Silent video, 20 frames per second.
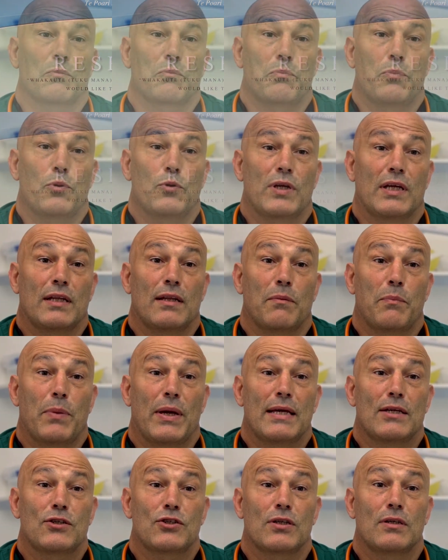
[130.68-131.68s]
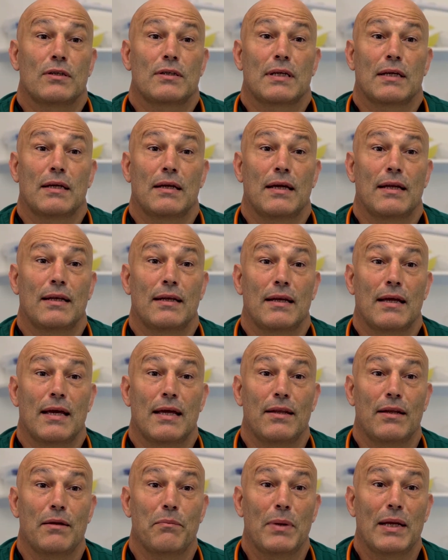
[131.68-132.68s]
putting the patient
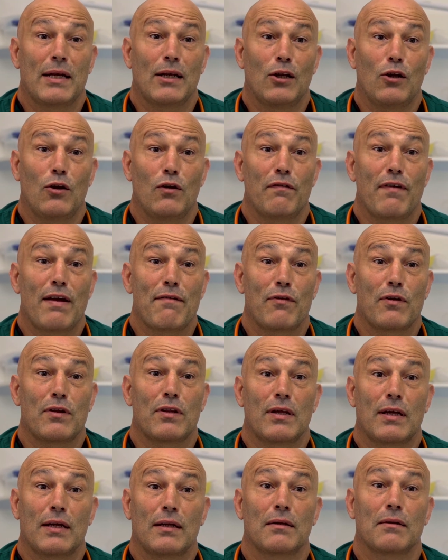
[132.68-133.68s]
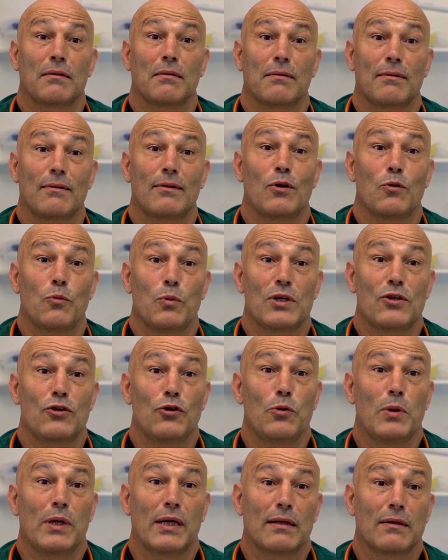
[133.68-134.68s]
in the middle of everything that we're
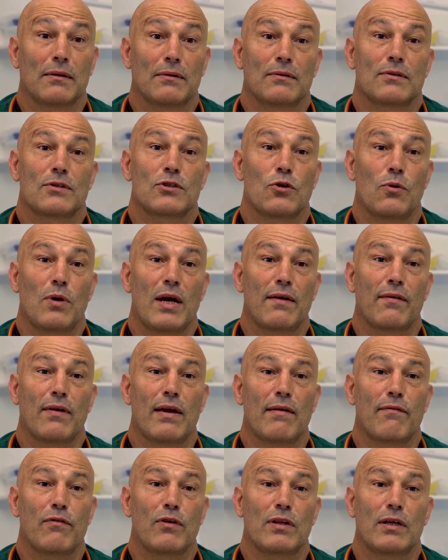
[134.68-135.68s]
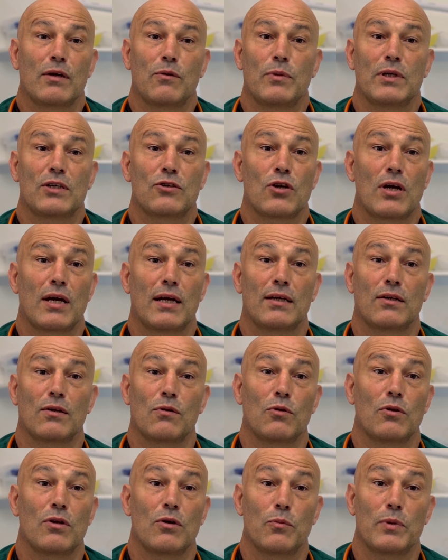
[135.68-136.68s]
doing. So everything we try
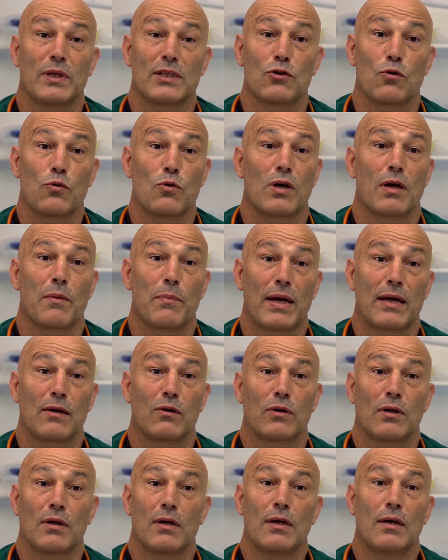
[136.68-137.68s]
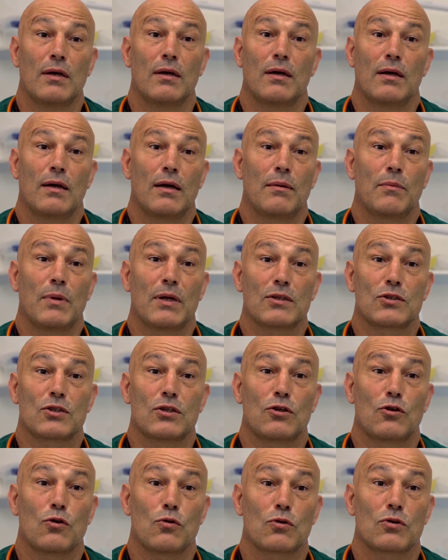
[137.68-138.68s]
and that we talk about amongst
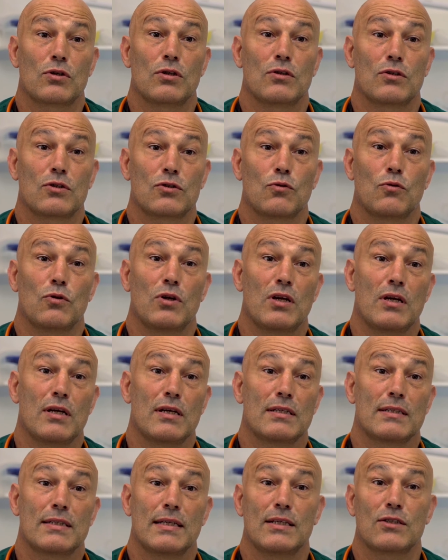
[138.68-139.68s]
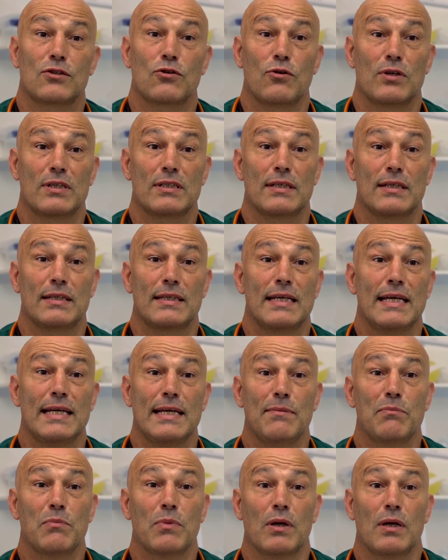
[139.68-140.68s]
the doctors or nurses or as a
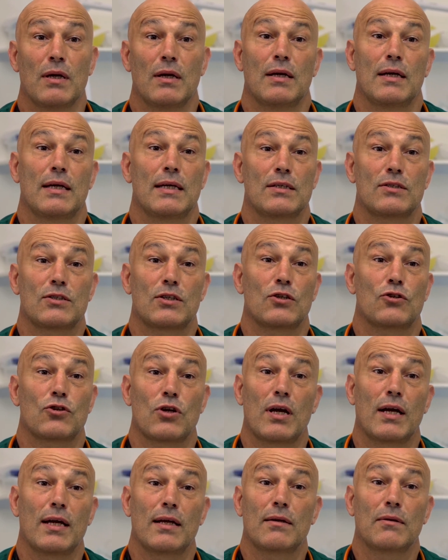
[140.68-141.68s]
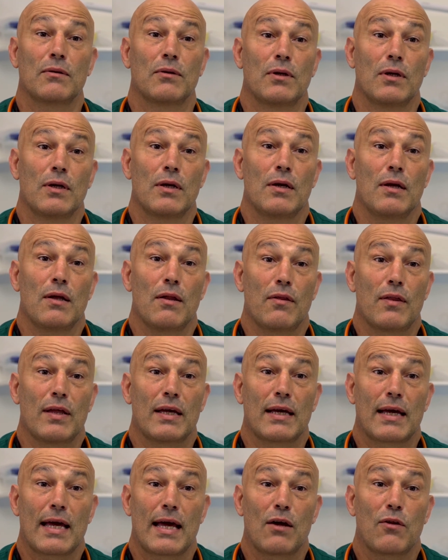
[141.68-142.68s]
team is to try and
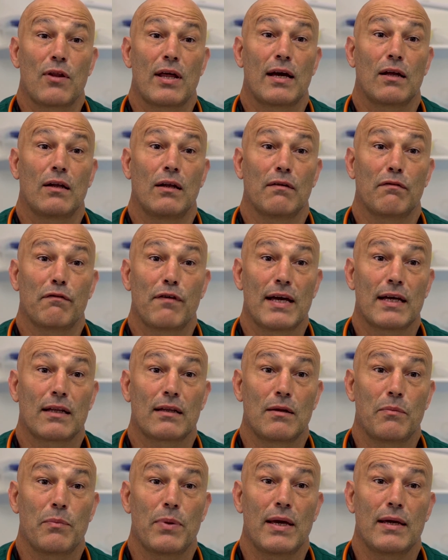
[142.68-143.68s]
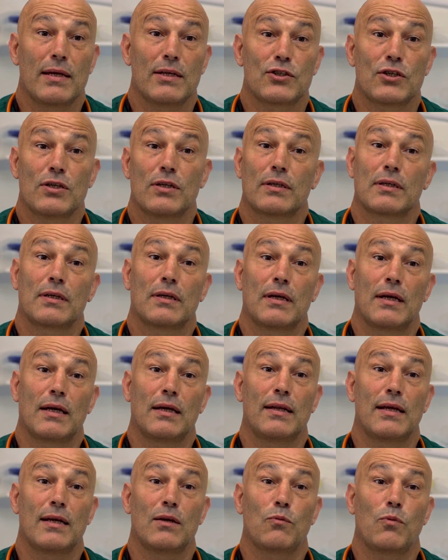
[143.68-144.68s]
think how that will affect the patient.
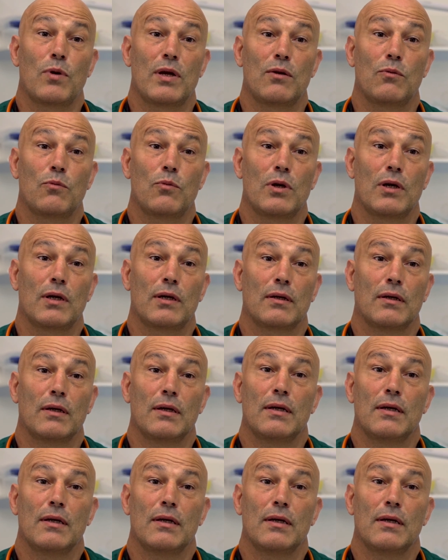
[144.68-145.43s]
And then when we're